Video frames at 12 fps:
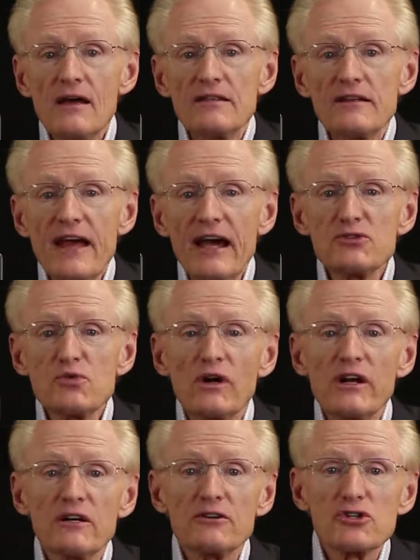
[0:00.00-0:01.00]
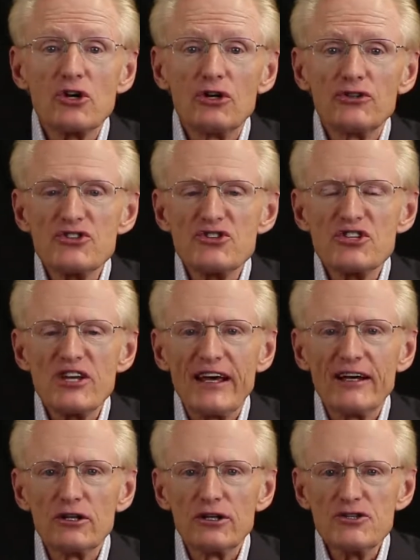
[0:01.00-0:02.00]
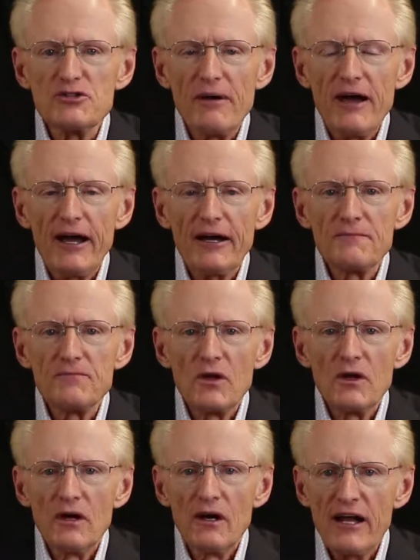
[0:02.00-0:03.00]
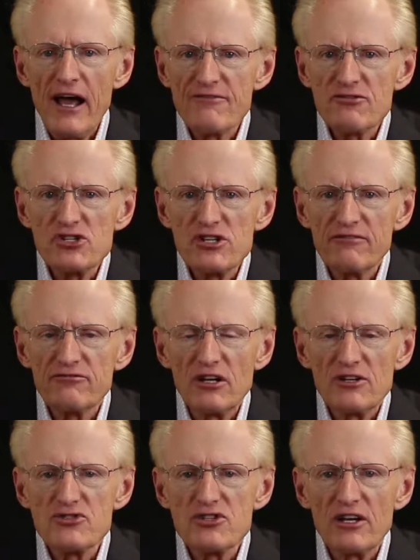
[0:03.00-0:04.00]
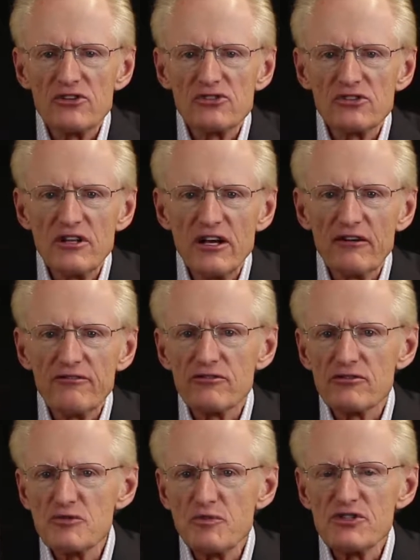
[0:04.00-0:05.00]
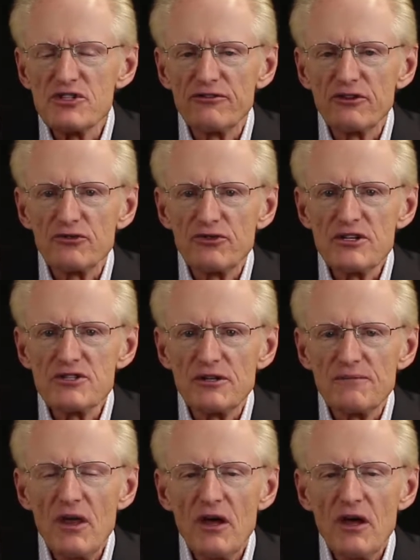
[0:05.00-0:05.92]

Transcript: The next one here is called a sale leaseback. and I have a Chevron station there for a specific reason.